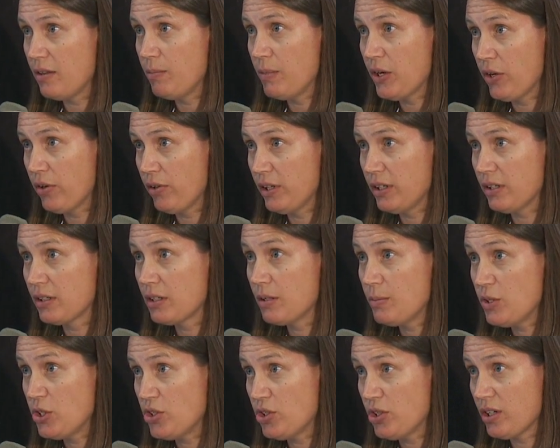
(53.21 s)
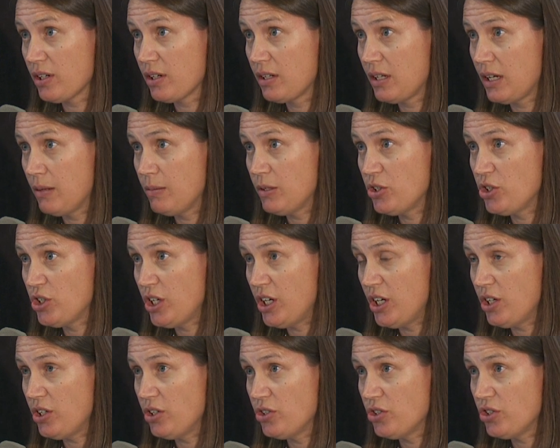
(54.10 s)
the Maryland Commission on Climate
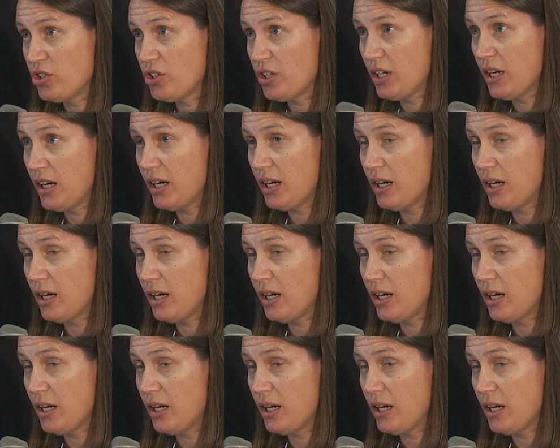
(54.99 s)
Change